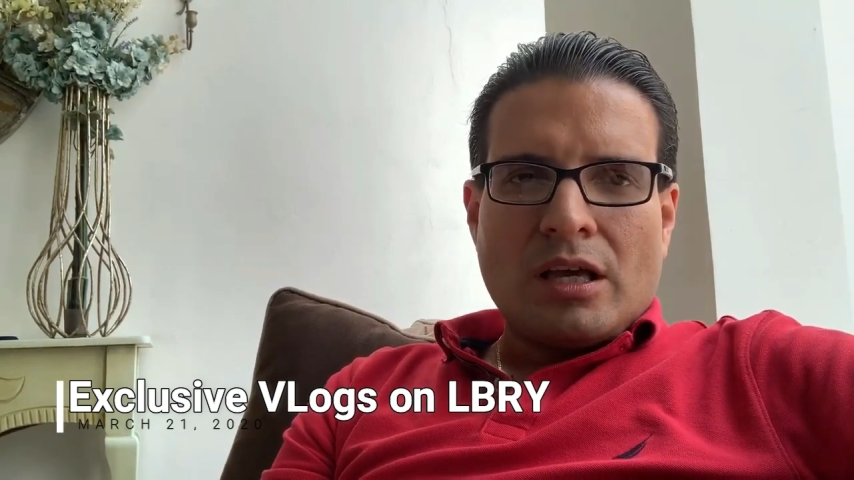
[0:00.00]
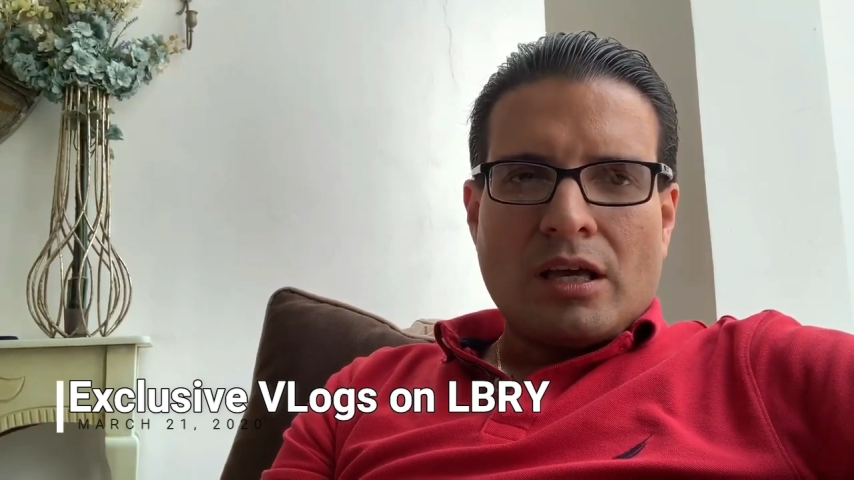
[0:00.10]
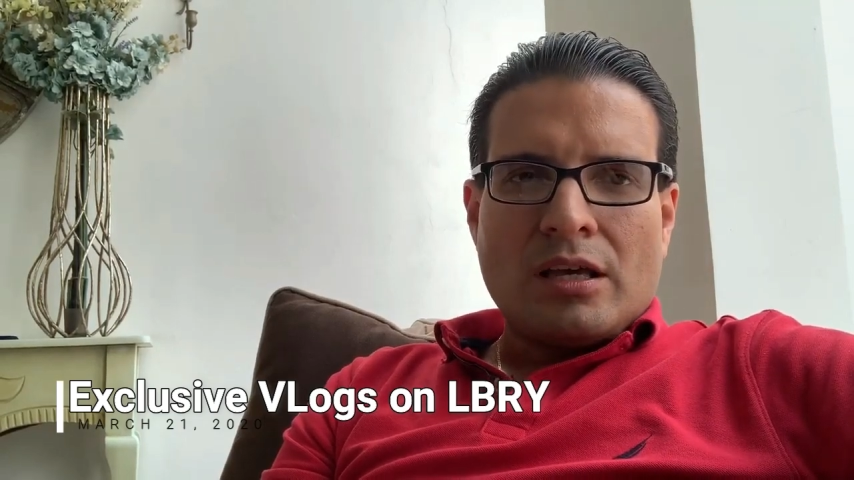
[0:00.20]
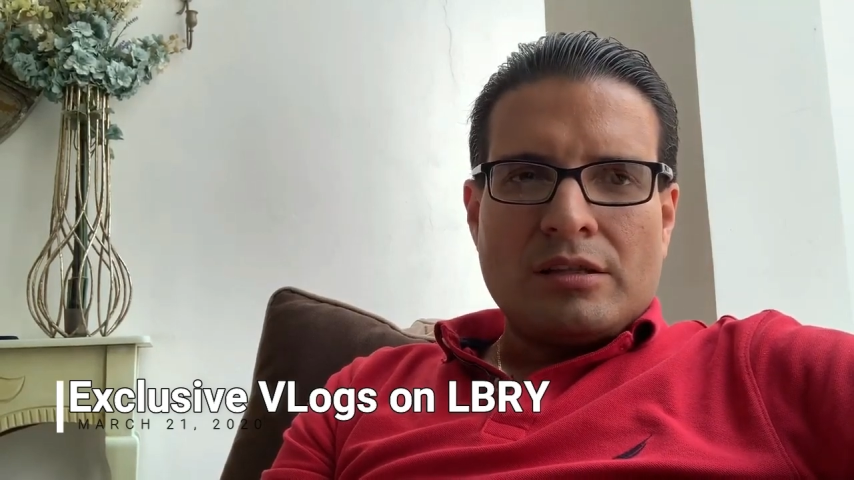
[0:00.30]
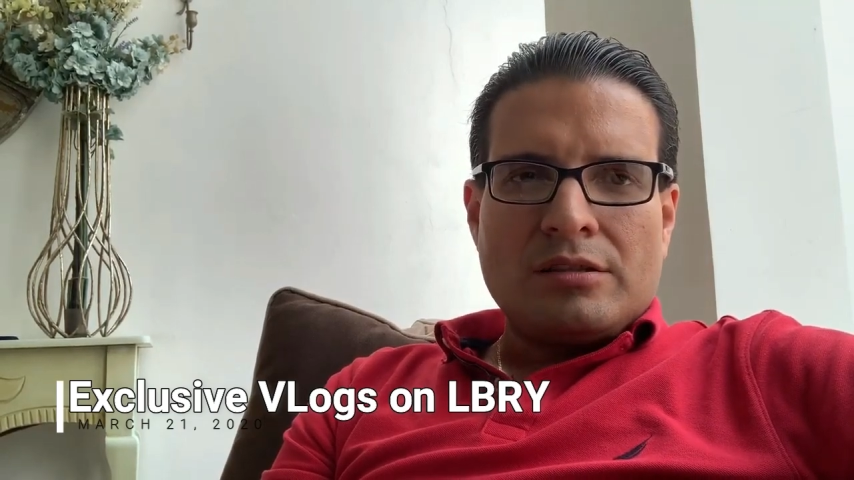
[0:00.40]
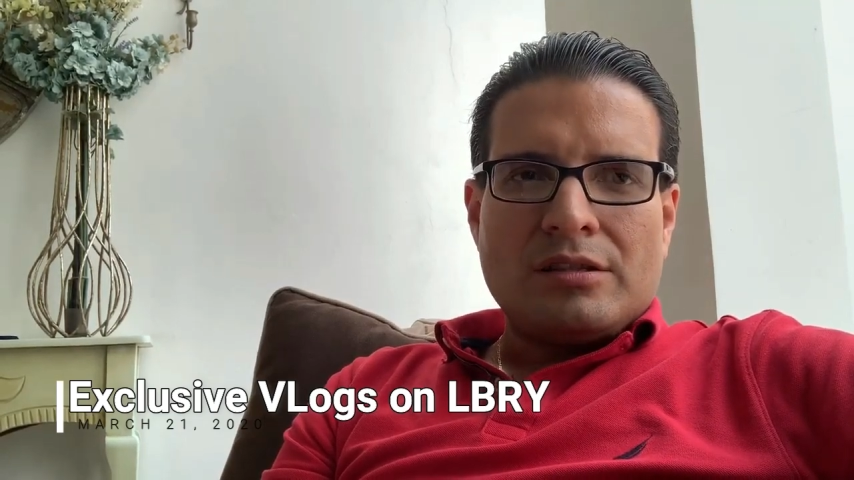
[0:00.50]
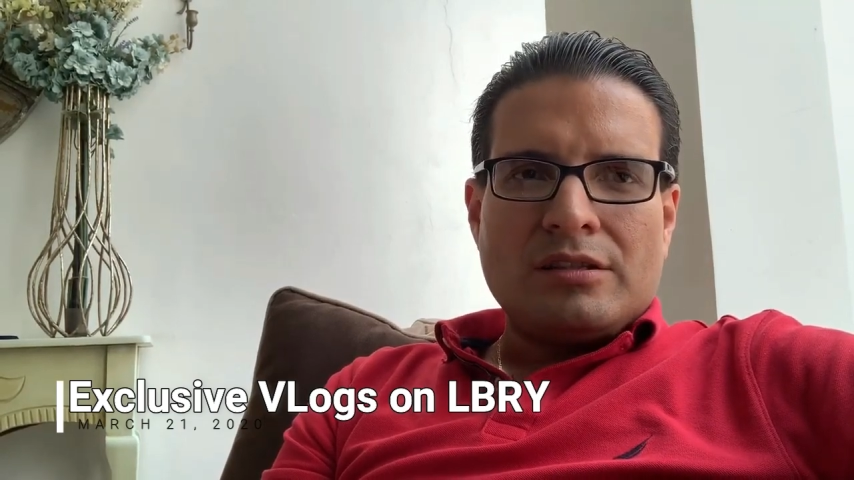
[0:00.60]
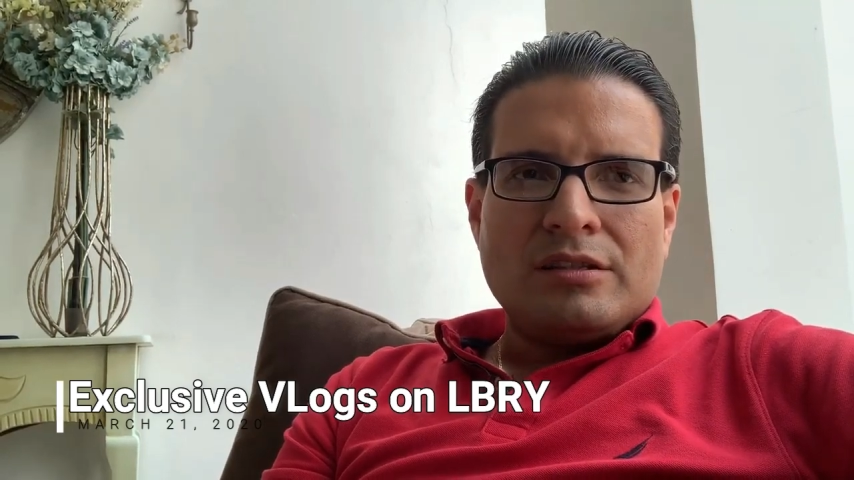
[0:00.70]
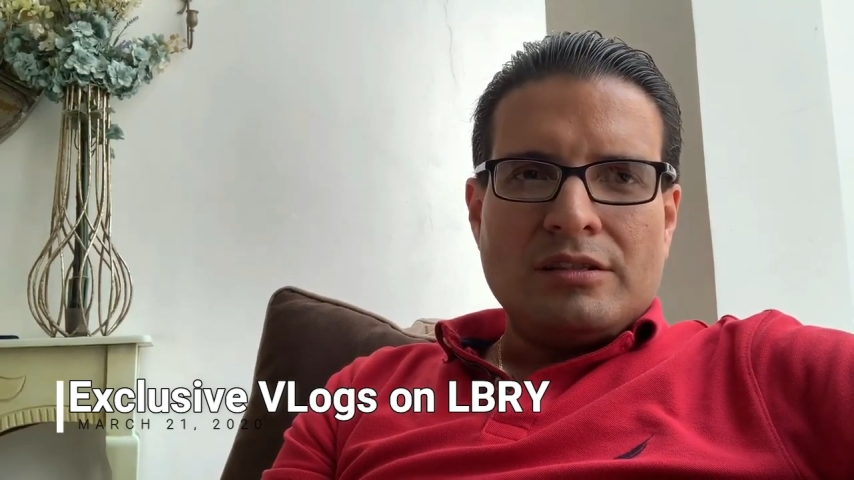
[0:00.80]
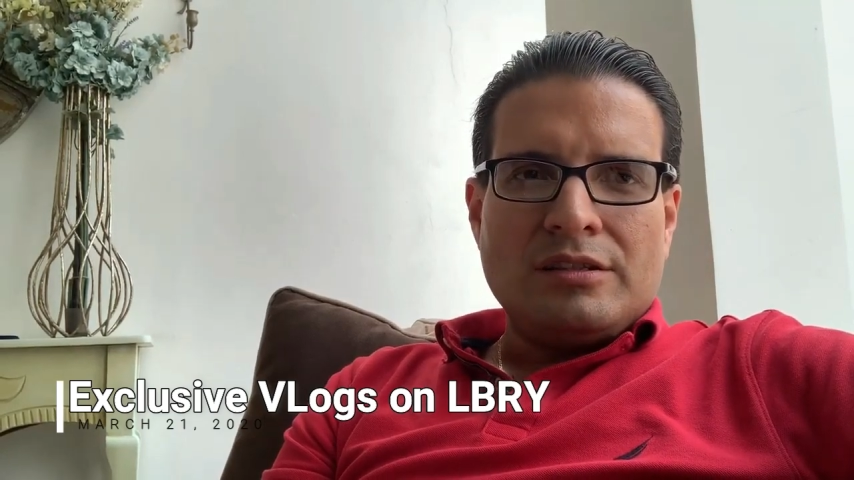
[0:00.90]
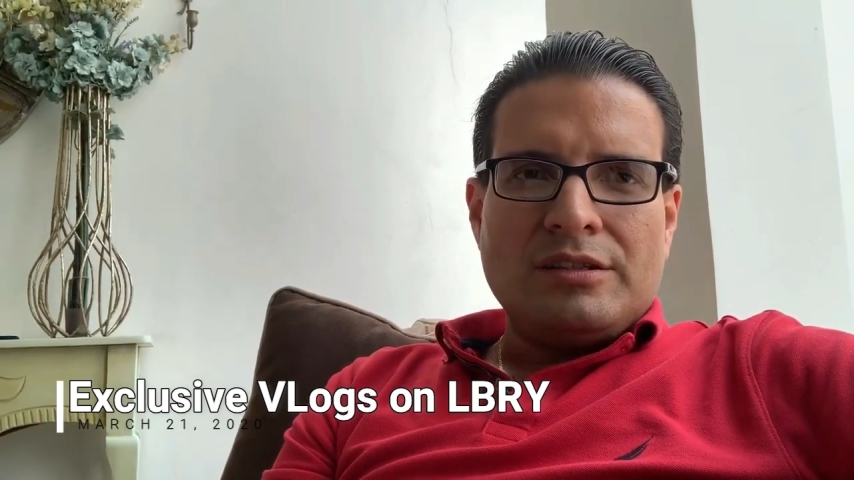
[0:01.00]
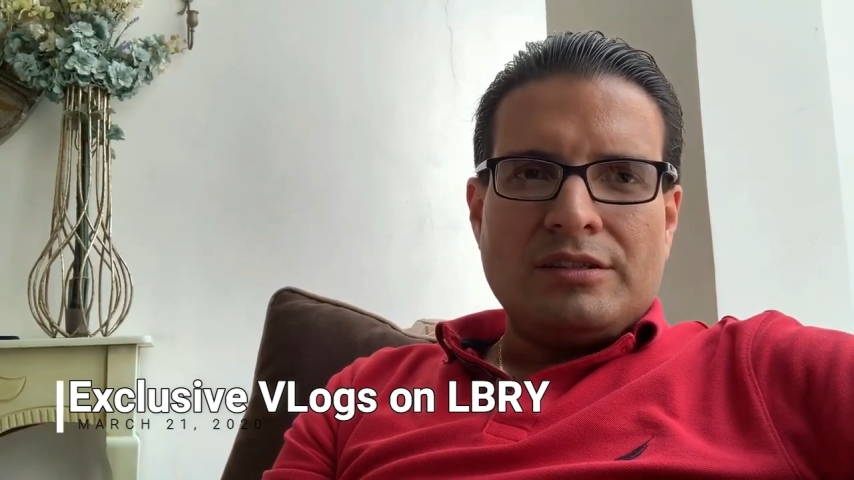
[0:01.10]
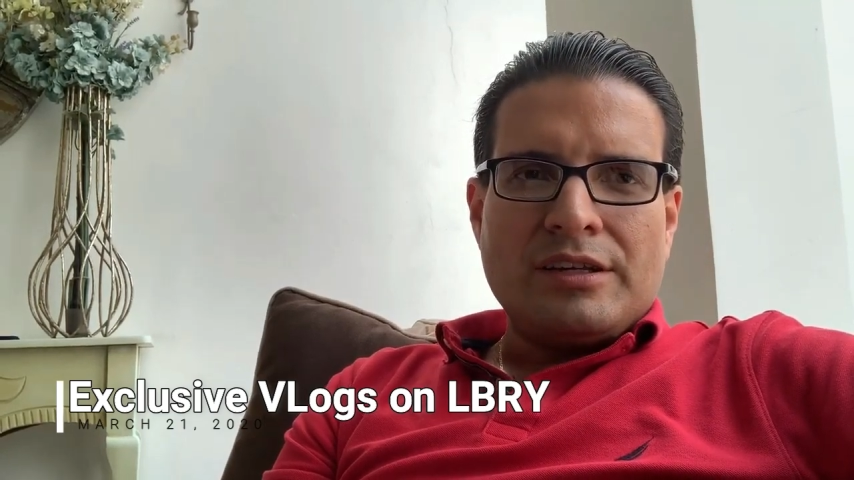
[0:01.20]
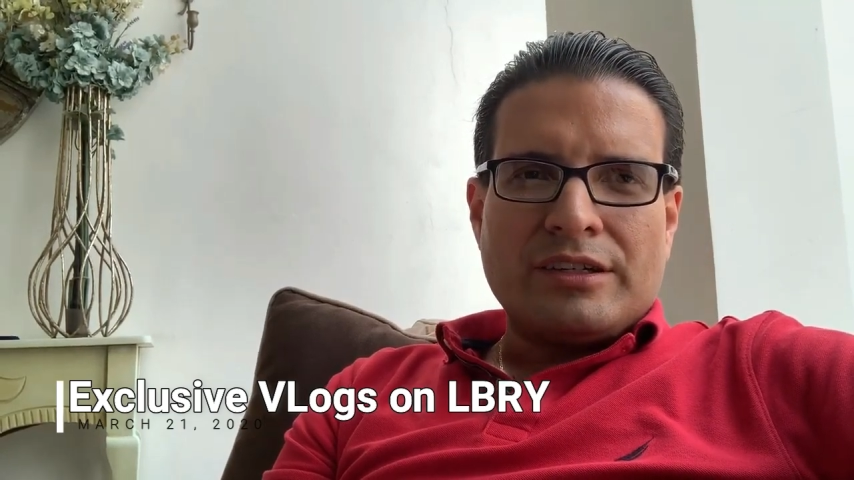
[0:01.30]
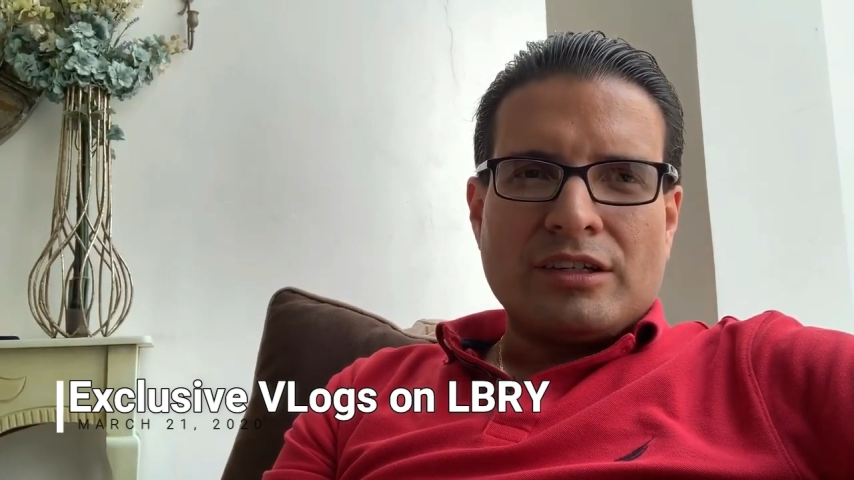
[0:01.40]
and
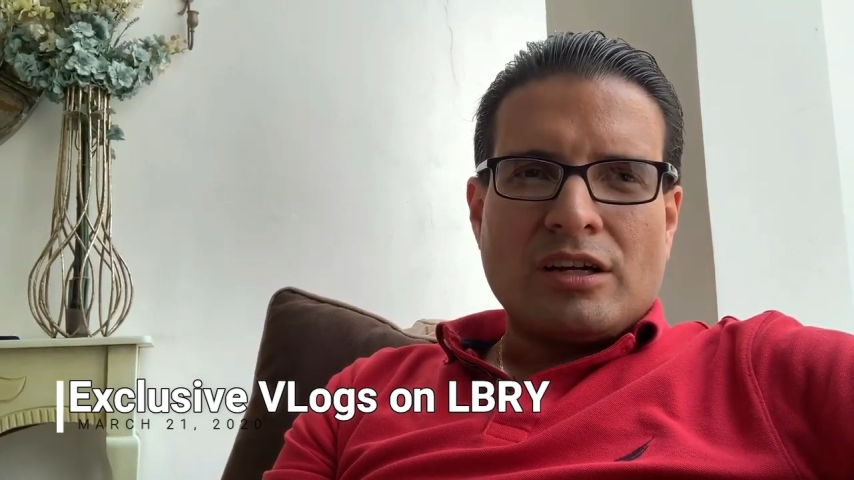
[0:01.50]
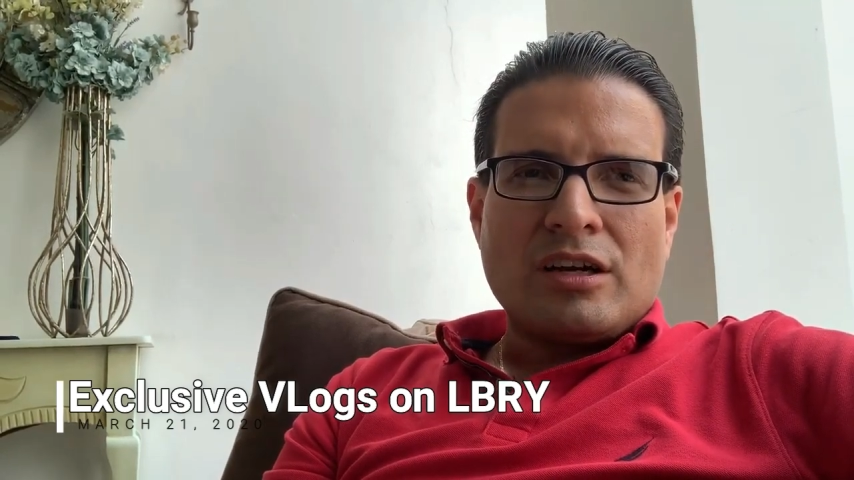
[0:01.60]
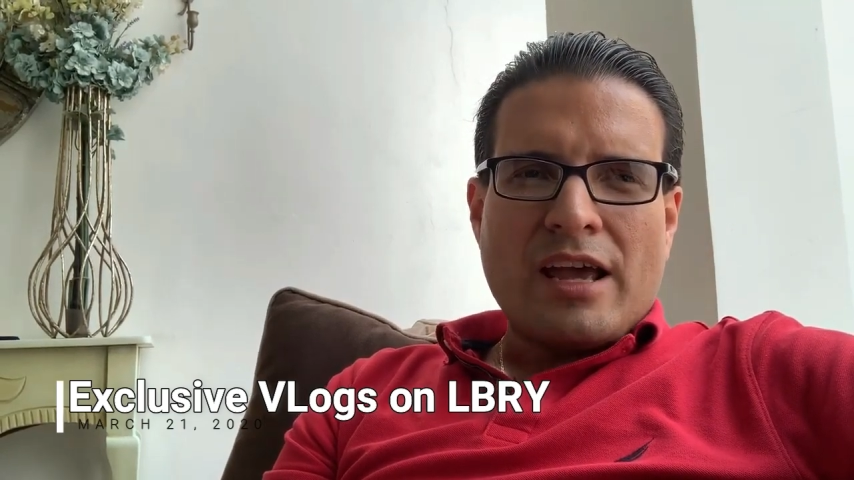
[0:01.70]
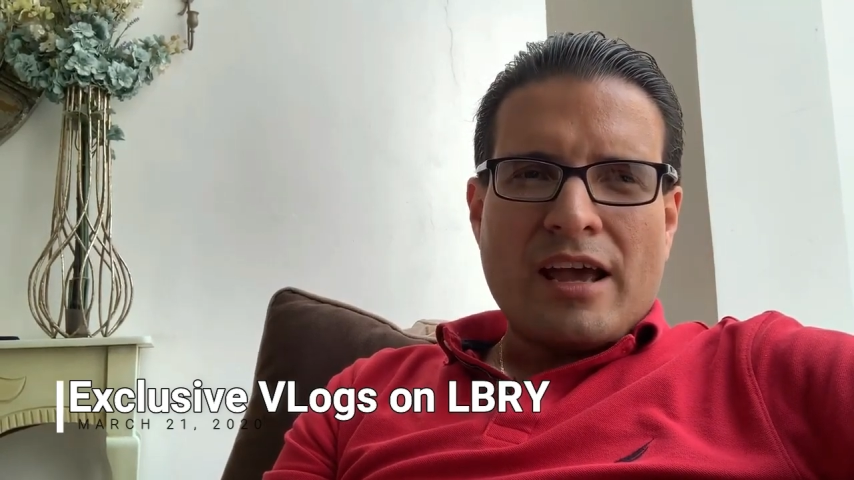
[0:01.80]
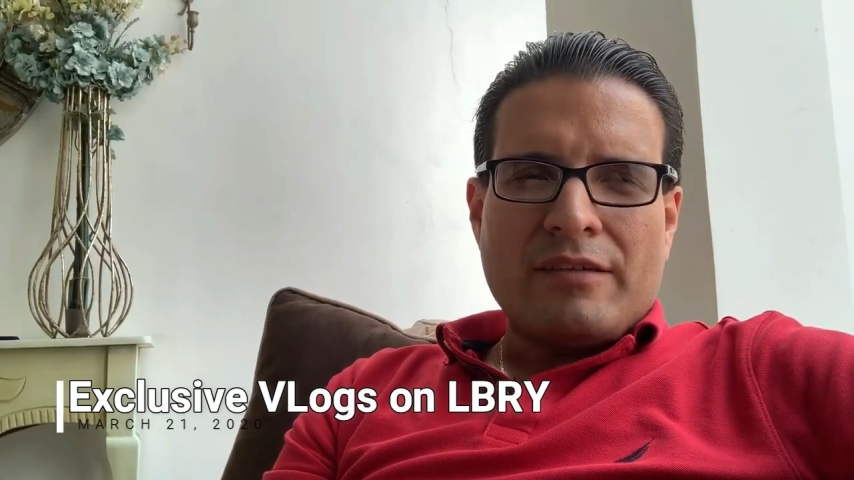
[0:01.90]
they're gonna